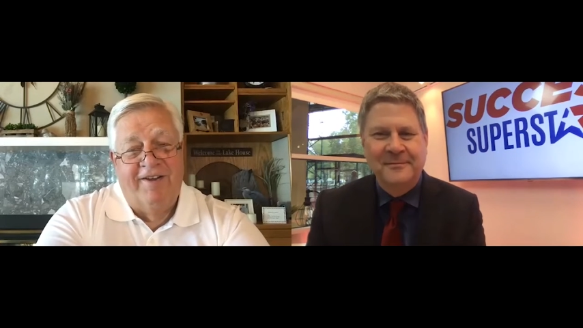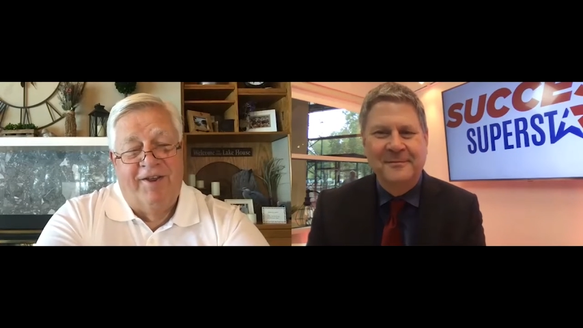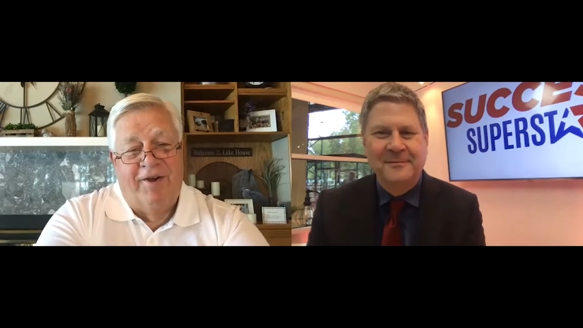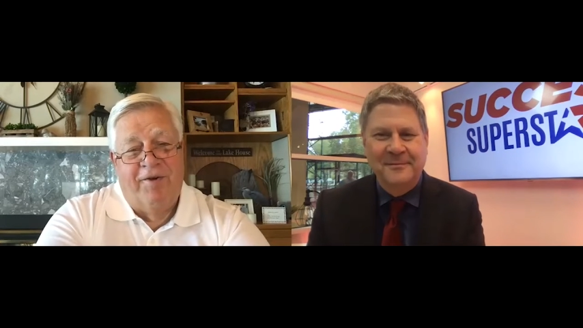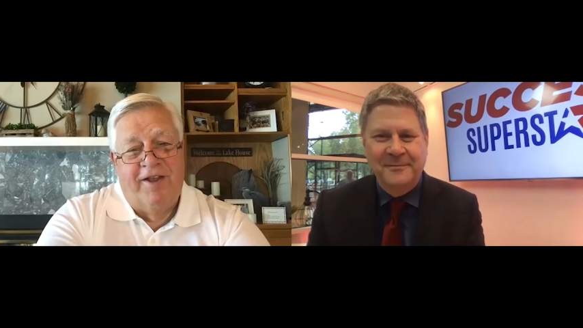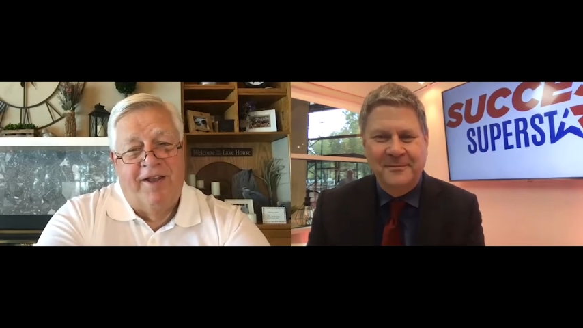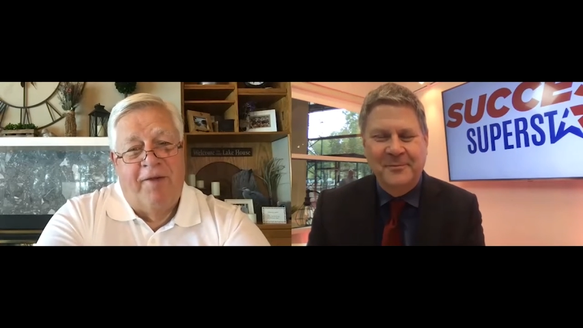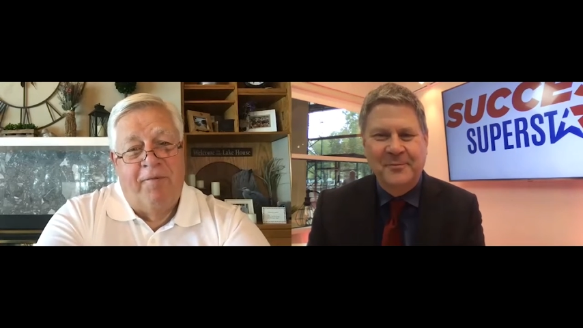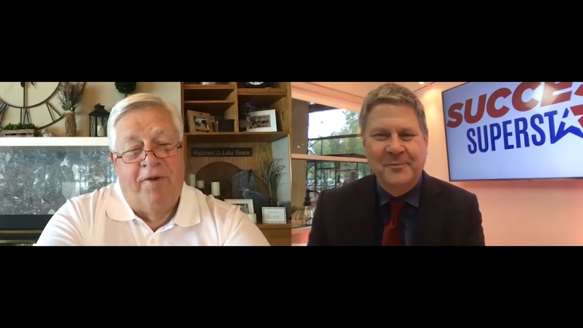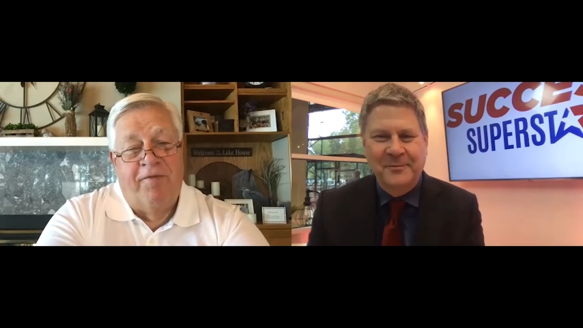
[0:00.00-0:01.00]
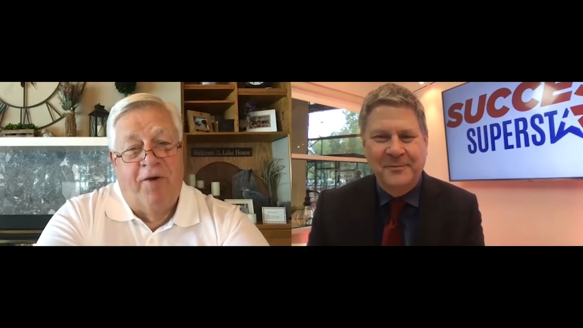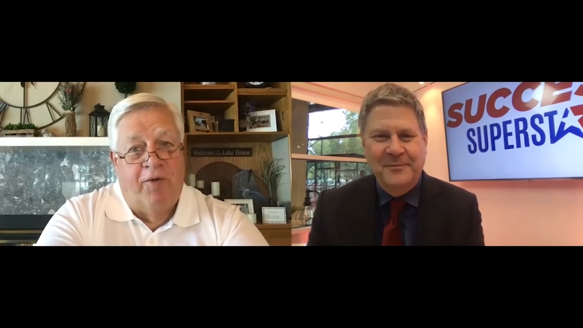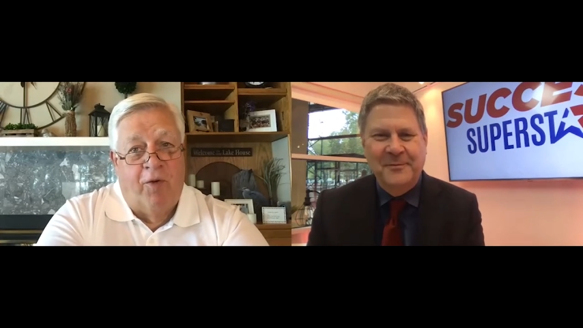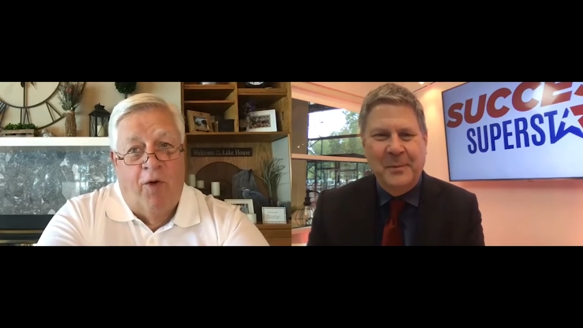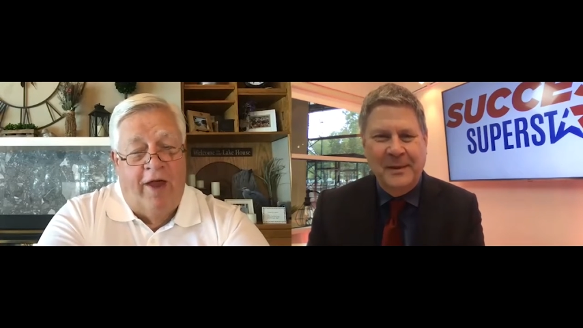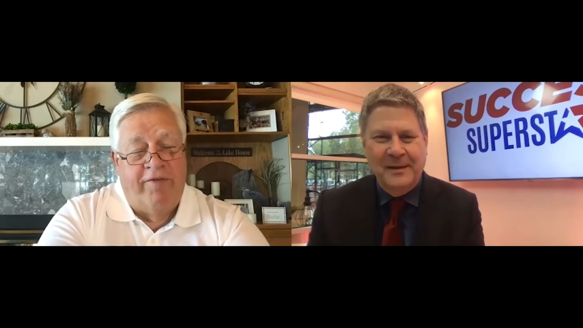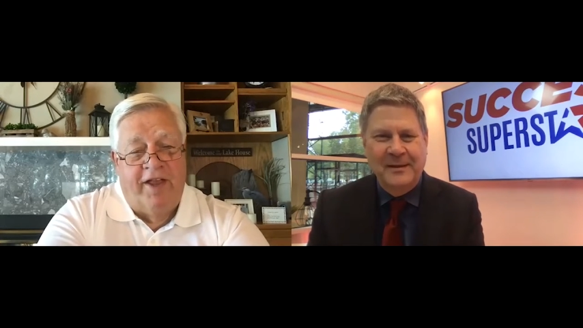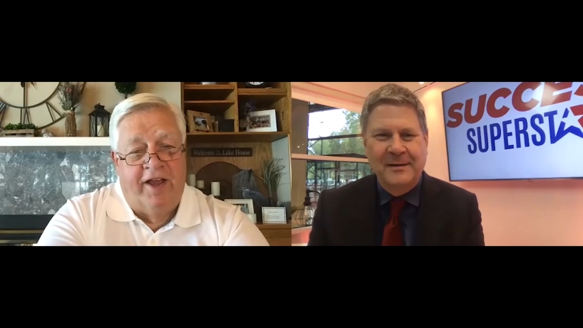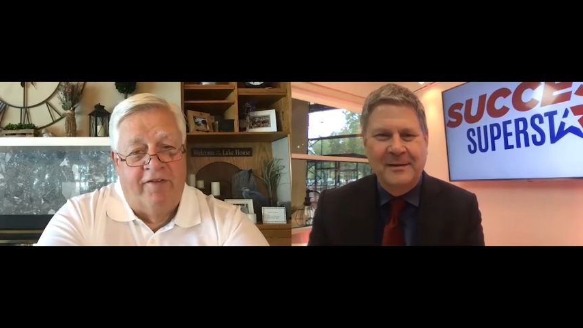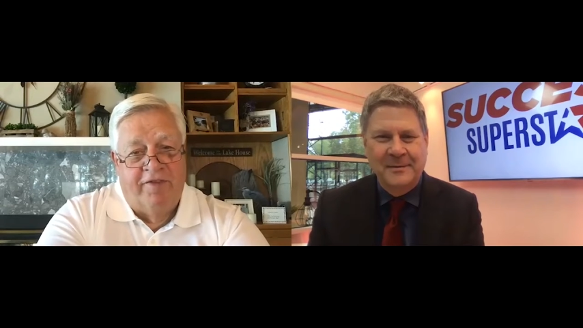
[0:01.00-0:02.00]
Speaker 1: you know, I would have, oh no,
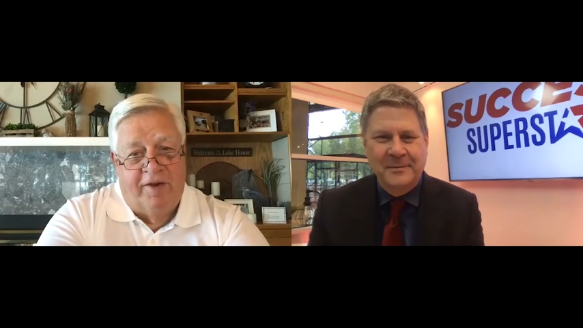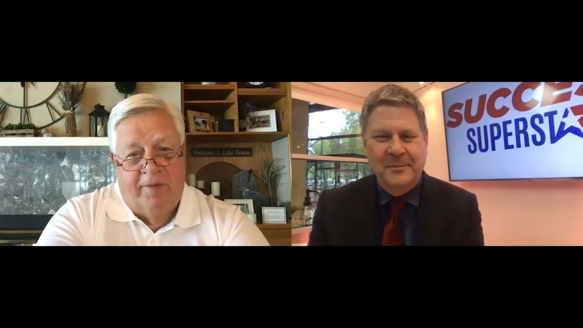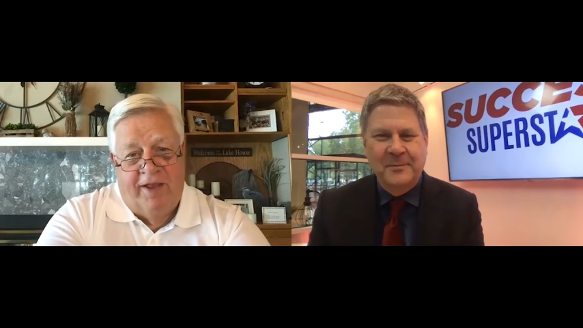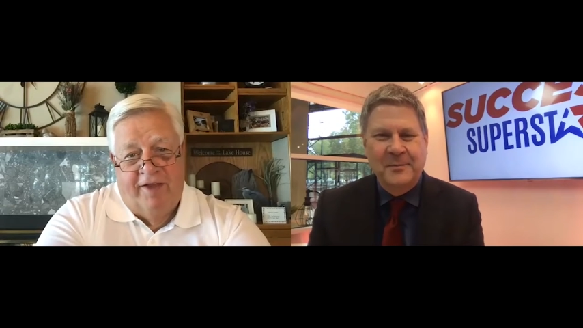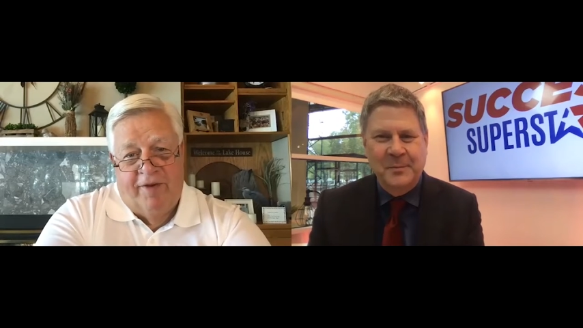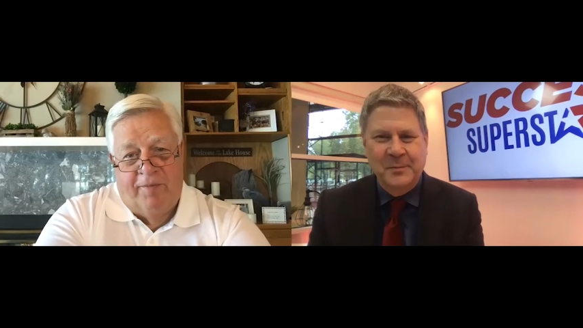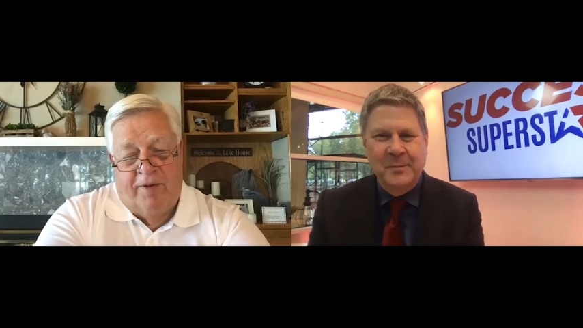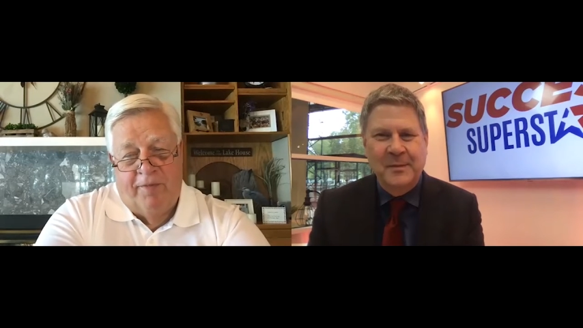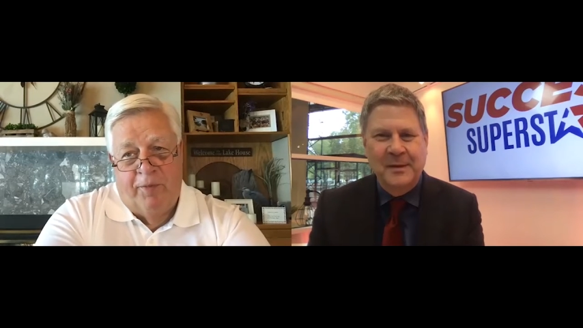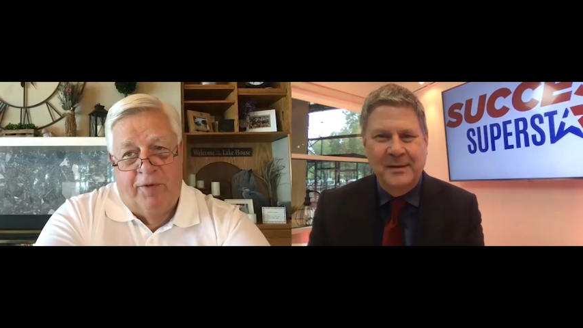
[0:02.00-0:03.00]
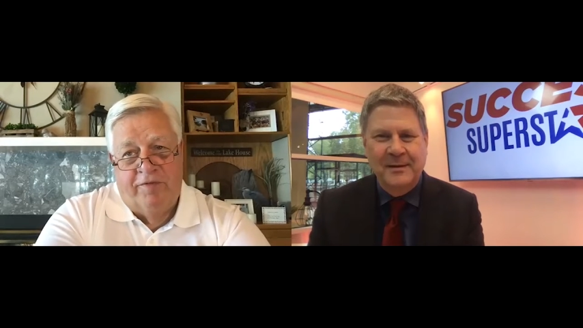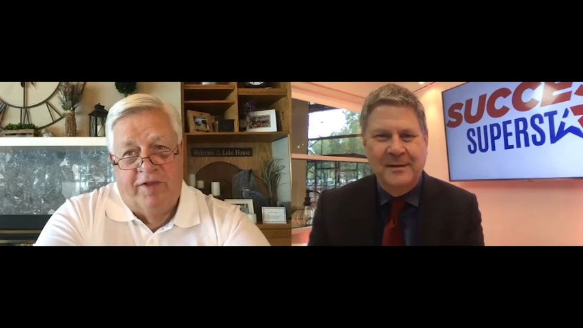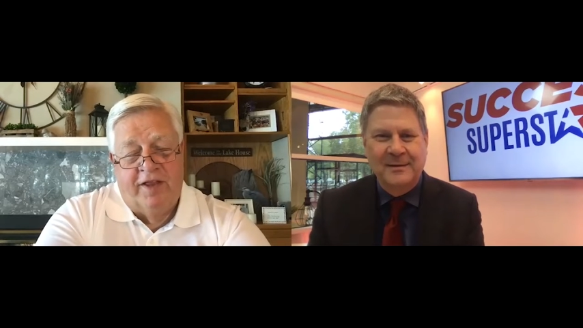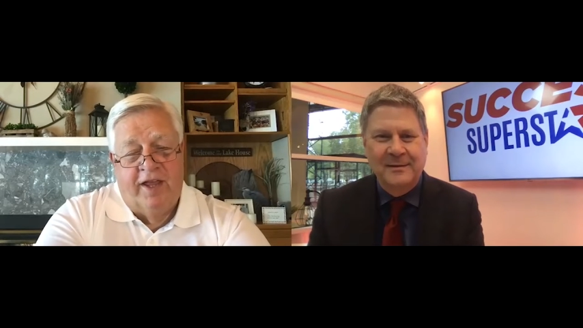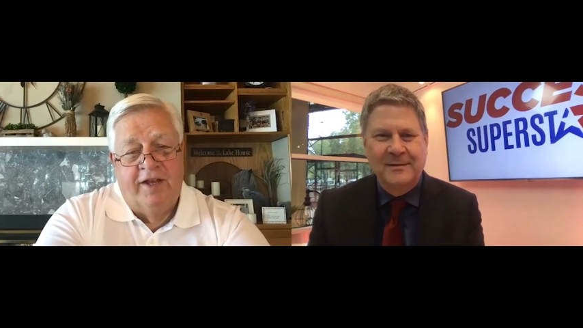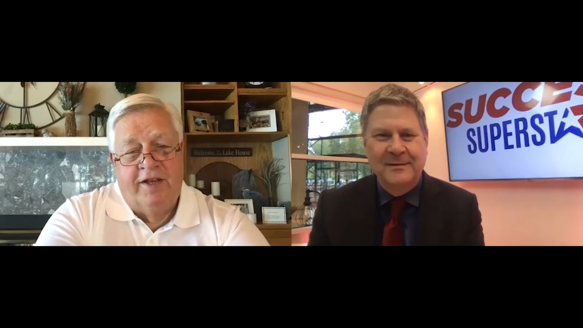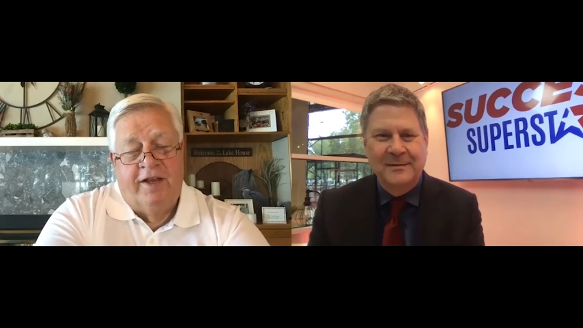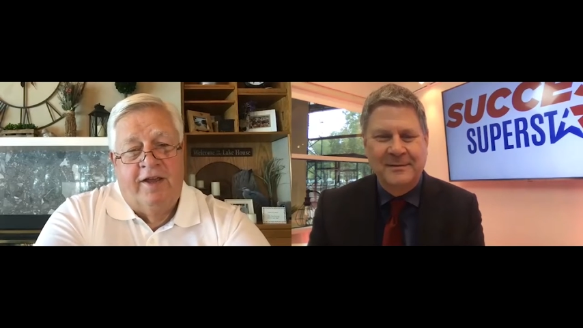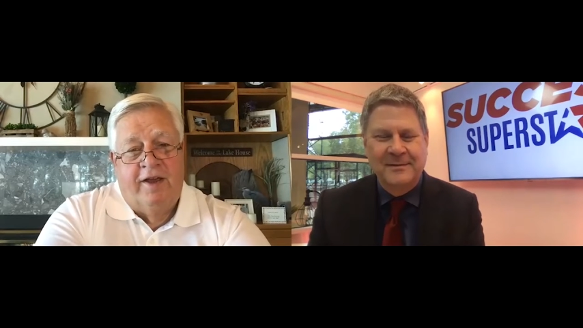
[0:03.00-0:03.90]
everything I've done in my life, I probably would have done that.